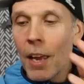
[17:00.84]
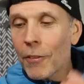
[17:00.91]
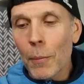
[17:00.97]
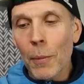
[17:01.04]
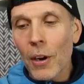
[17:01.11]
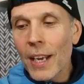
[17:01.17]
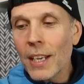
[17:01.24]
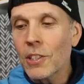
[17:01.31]
If
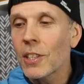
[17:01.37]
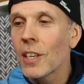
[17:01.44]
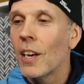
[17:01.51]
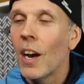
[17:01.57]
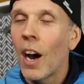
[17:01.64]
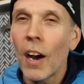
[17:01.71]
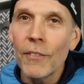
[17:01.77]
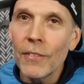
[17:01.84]
I'm honest,
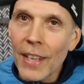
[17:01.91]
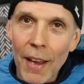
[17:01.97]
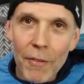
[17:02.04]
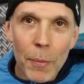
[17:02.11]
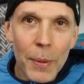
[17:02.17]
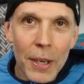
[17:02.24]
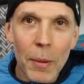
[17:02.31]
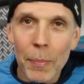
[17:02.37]
I've
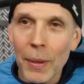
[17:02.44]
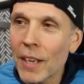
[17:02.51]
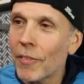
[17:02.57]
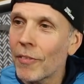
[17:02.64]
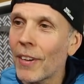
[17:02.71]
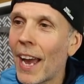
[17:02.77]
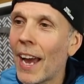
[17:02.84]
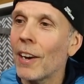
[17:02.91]
never been a big
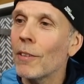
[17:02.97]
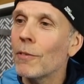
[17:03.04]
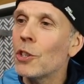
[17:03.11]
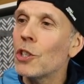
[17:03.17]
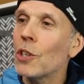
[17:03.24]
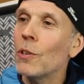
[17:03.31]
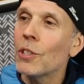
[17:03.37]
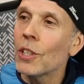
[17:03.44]
fan of
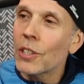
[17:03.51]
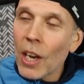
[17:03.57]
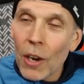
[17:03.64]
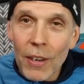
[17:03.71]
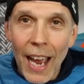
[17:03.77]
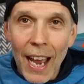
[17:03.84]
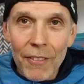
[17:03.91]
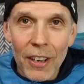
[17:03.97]
shoes that
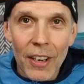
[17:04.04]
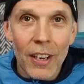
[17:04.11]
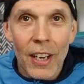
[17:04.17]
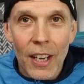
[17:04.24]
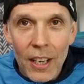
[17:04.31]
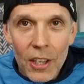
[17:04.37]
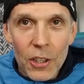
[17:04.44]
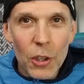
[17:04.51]
don't have a
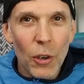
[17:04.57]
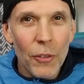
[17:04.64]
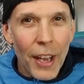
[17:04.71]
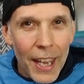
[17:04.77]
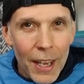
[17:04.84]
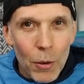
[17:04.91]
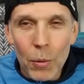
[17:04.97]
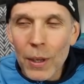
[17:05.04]
sort of
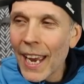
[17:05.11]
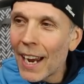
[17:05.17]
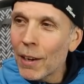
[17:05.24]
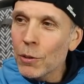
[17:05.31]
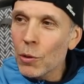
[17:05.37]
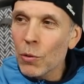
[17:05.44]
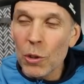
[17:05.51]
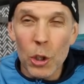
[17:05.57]
heel
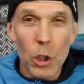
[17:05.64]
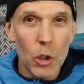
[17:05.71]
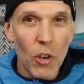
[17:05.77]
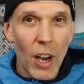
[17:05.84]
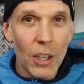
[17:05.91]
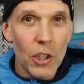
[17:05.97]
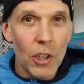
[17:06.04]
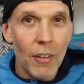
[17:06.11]
counter or
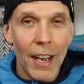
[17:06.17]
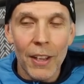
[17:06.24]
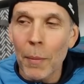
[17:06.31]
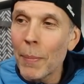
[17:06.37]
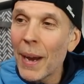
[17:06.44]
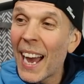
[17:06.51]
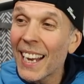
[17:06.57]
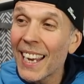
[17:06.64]
structure around the
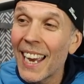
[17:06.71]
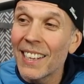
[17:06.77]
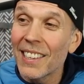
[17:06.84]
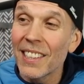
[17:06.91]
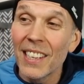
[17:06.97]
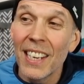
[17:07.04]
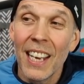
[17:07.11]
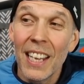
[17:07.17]
back end,
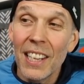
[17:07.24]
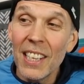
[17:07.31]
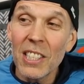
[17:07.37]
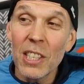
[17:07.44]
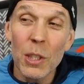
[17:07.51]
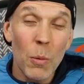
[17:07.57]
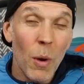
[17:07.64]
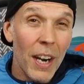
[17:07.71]
and
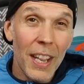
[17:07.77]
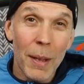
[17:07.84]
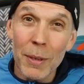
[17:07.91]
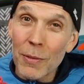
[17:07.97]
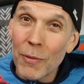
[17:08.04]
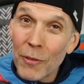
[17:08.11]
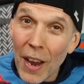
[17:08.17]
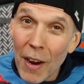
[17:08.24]
this is one of them.
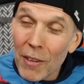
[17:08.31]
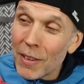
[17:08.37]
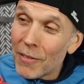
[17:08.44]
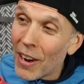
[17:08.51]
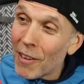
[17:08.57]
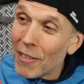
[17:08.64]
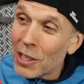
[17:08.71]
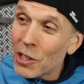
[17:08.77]
It's very,
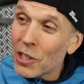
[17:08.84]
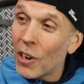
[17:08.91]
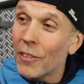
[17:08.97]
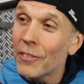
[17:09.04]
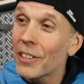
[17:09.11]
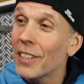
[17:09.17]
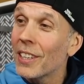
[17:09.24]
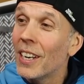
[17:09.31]
very
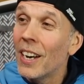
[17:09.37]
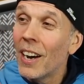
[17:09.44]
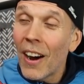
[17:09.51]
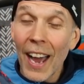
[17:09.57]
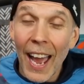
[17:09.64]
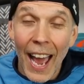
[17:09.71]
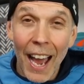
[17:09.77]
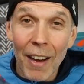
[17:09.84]
soft, and
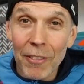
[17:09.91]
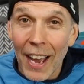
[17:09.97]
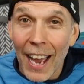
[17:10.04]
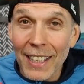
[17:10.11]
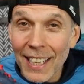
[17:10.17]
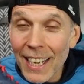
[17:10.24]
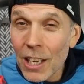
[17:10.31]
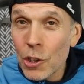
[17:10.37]
I have
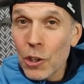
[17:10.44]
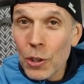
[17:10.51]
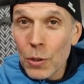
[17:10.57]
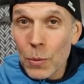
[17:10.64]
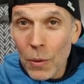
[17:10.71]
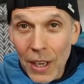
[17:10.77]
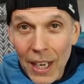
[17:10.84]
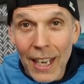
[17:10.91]
had
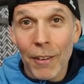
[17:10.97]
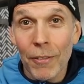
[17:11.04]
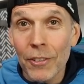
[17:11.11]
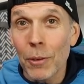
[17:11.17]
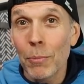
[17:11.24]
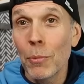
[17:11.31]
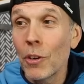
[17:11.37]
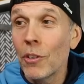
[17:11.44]
issues with
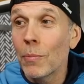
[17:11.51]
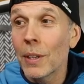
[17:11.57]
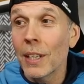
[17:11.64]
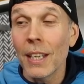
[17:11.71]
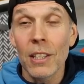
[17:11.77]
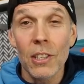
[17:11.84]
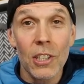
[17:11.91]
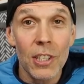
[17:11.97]
lift and
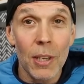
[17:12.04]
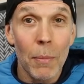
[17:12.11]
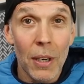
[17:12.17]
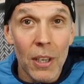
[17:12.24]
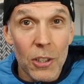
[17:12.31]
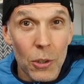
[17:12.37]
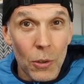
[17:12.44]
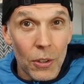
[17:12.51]
movement in
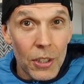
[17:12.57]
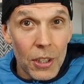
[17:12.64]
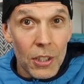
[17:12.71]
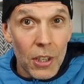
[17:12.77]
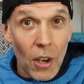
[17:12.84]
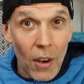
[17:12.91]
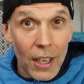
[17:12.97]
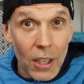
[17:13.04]
similar sort of
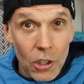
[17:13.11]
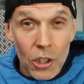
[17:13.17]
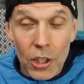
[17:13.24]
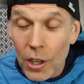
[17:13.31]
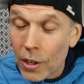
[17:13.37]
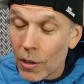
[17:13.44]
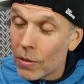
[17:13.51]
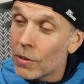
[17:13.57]
design
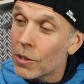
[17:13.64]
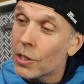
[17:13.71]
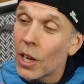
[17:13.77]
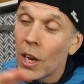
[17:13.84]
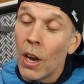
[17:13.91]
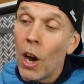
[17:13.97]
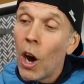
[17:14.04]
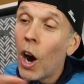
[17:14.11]
shoes.
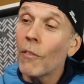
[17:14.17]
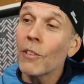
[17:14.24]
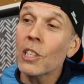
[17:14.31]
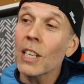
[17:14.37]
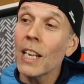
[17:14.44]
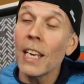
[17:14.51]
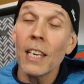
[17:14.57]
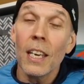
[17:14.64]

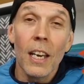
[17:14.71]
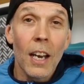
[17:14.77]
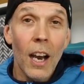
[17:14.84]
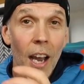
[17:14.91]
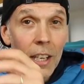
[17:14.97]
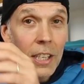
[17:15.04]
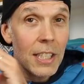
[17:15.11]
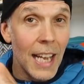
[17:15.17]
Obviously,
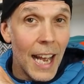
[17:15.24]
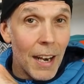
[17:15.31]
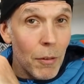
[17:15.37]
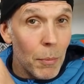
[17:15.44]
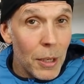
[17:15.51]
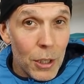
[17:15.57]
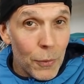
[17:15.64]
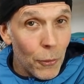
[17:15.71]
I understand
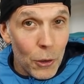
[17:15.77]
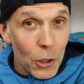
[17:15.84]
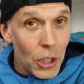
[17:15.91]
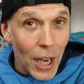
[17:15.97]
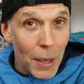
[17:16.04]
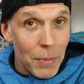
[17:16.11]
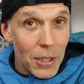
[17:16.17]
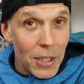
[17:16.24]
everybody's foot
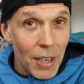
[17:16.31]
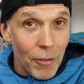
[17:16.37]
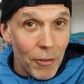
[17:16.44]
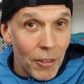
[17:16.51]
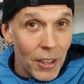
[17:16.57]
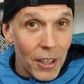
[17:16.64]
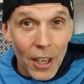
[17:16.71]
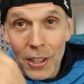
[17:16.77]
shape is
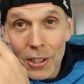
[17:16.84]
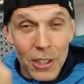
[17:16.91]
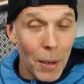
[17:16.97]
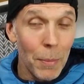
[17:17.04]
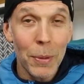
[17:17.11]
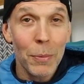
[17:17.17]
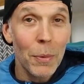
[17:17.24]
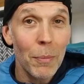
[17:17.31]
different, and
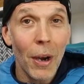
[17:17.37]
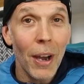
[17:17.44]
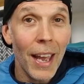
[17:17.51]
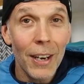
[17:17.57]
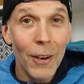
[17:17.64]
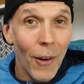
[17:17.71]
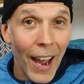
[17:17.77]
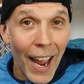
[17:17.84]
some people
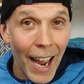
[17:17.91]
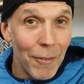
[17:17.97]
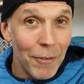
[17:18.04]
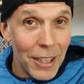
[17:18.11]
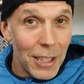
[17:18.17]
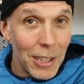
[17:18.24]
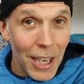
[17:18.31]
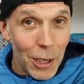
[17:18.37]
might not
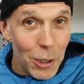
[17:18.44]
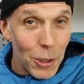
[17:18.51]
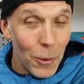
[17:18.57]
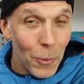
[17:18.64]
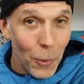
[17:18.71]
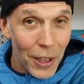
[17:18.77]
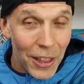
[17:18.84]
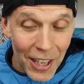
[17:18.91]
have this
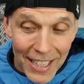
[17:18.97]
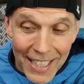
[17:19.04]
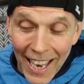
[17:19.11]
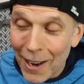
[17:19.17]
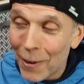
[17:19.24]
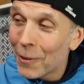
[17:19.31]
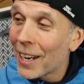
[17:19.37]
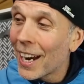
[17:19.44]
issue with this
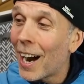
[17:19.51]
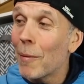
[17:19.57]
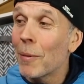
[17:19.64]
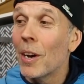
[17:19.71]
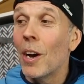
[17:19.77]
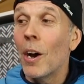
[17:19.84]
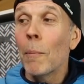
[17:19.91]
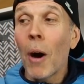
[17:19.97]
heel
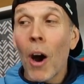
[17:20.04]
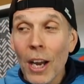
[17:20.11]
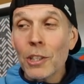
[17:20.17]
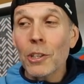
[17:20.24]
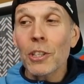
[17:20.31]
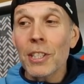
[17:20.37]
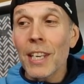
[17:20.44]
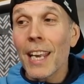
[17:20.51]
cup, but I
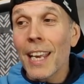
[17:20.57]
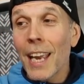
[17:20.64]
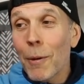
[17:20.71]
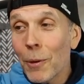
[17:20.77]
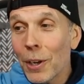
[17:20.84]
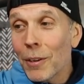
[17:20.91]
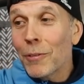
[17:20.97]
just think it would